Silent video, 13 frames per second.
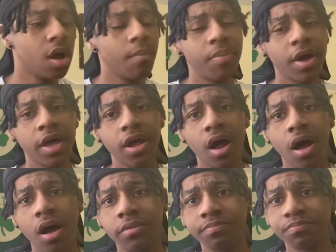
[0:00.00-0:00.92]
But
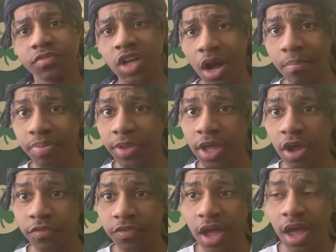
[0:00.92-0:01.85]
come
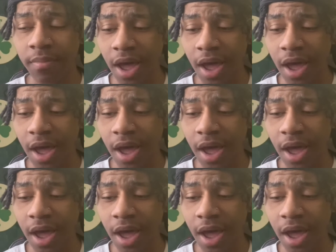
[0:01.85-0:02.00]
playoff time,